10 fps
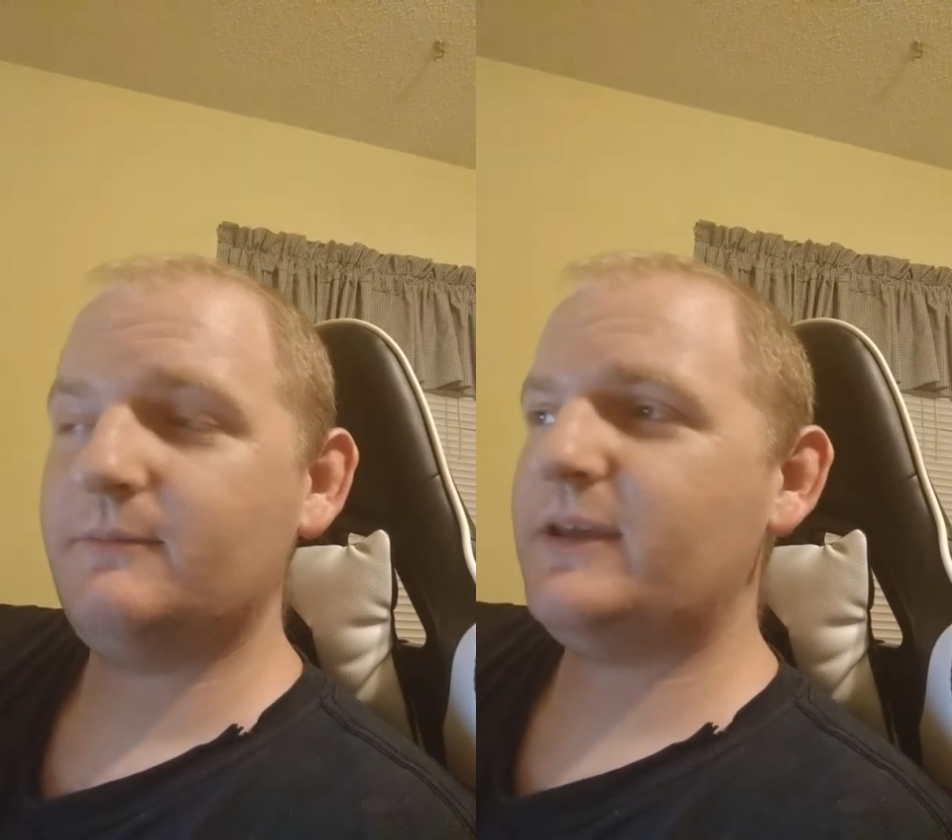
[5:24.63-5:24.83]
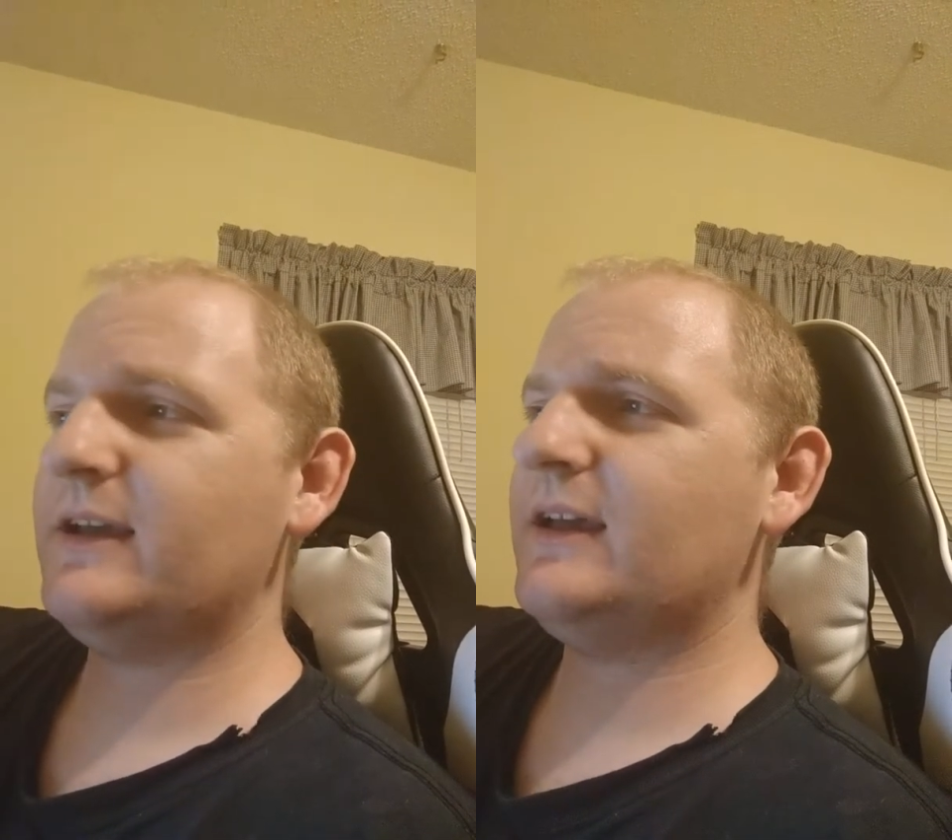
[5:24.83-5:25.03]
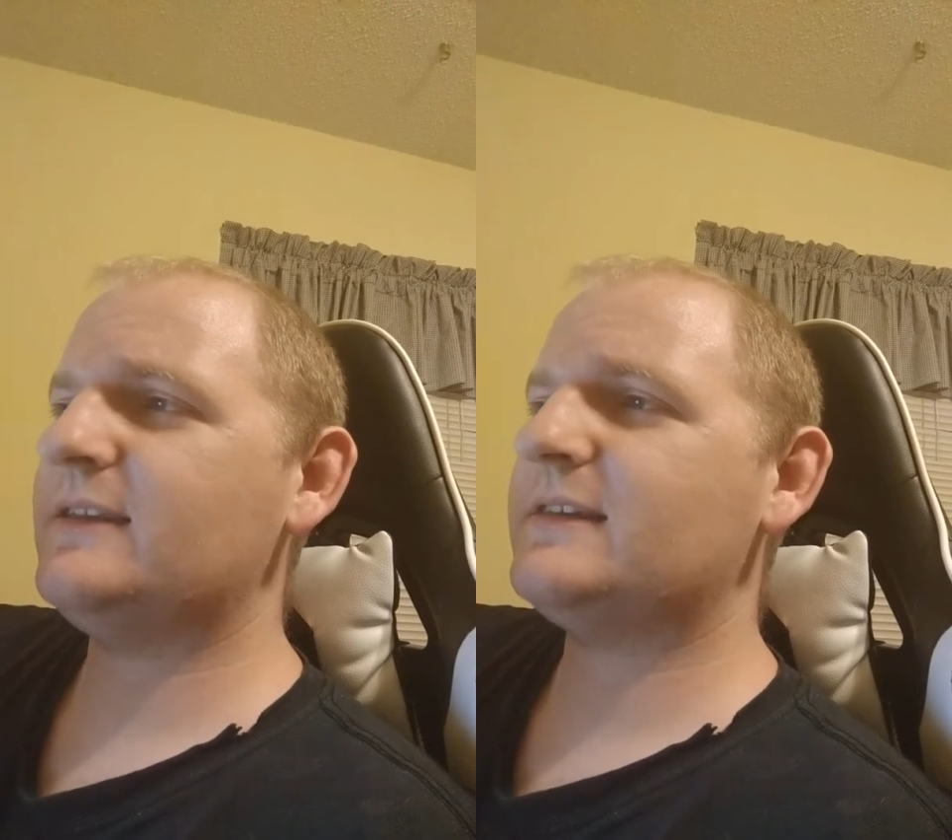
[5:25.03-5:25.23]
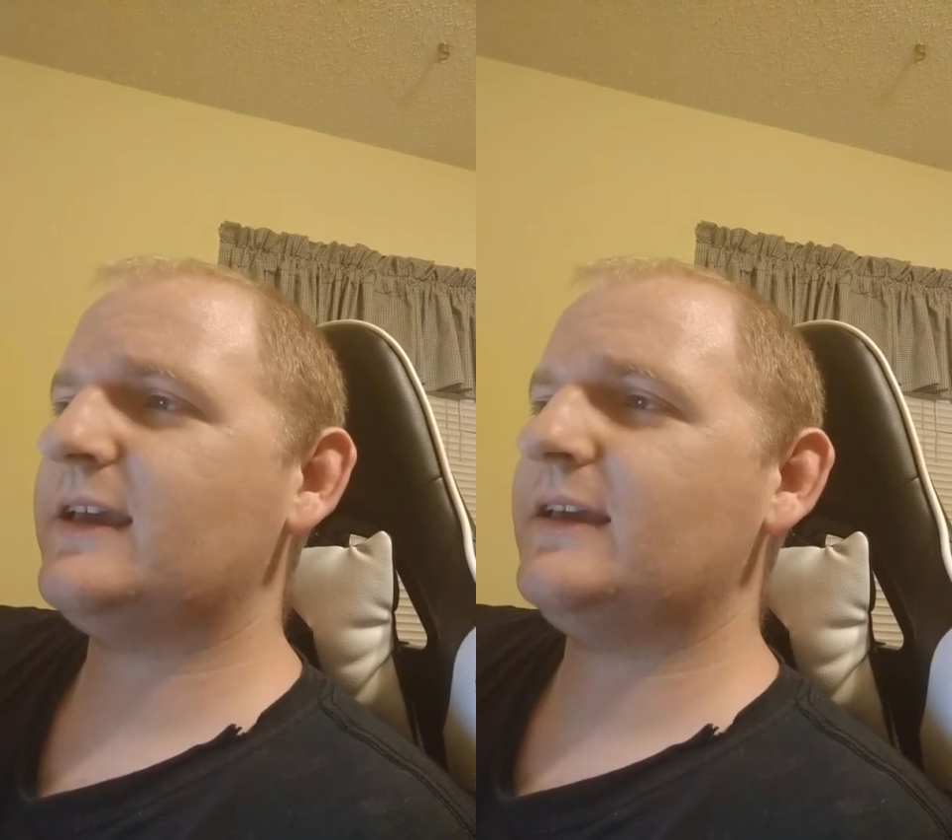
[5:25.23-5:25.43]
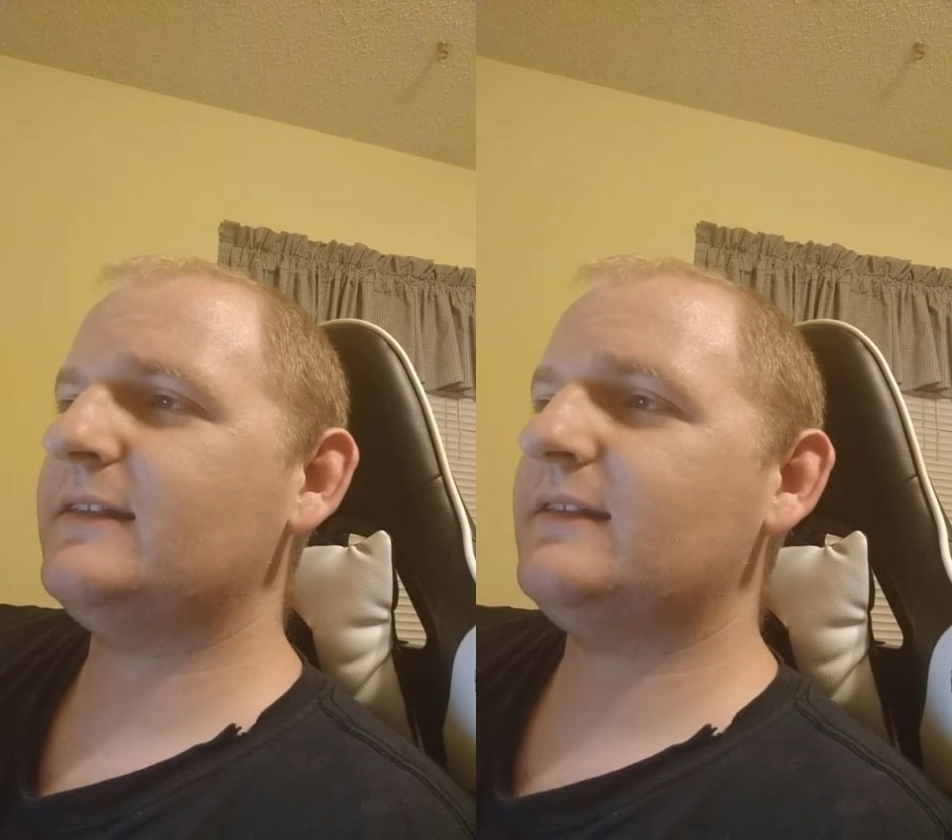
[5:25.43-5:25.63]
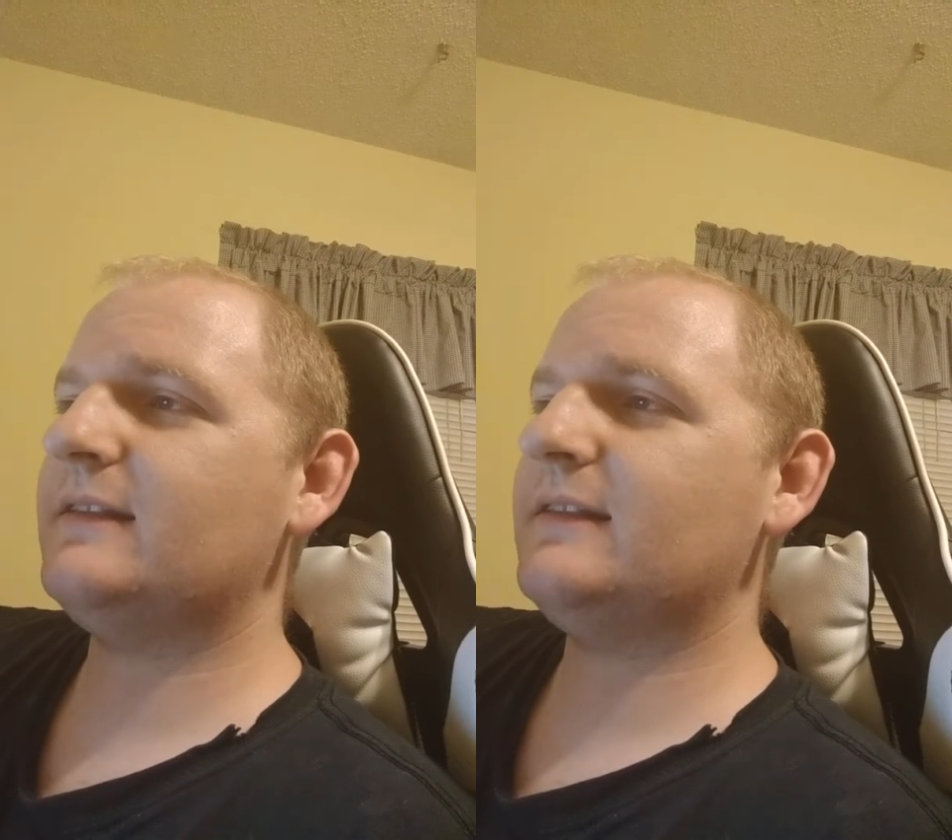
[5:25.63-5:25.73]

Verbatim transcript: because I